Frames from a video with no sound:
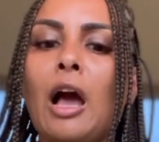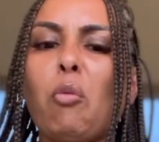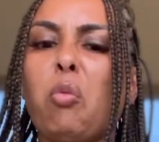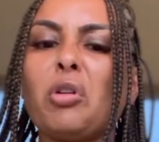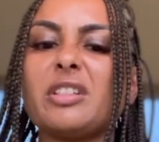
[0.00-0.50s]

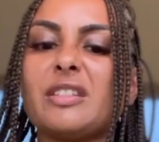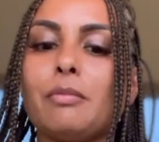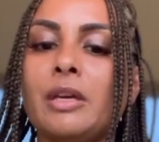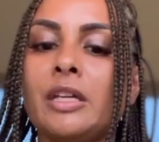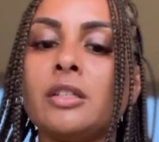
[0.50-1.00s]
What does it
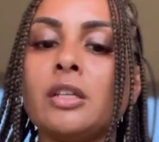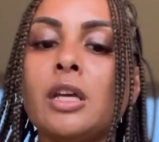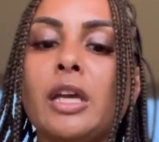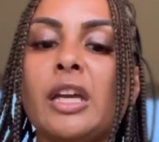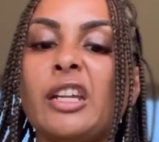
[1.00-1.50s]
mean
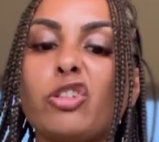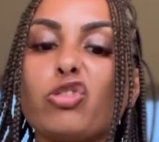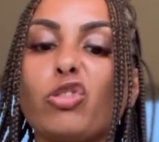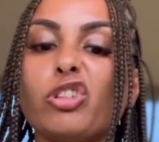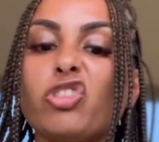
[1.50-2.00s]
in
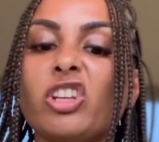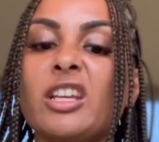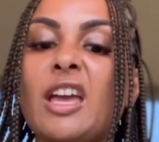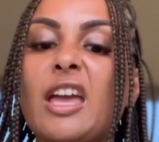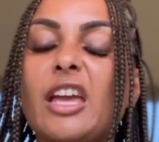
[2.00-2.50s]
astrology,
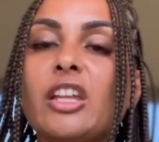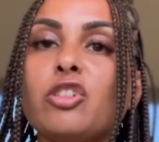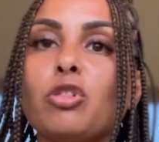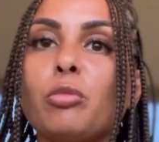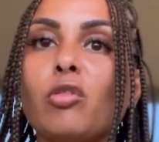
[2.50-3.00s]
in
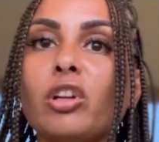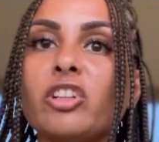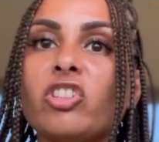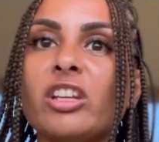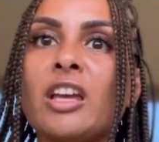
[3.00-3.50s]

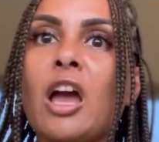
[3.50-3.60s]
numerology?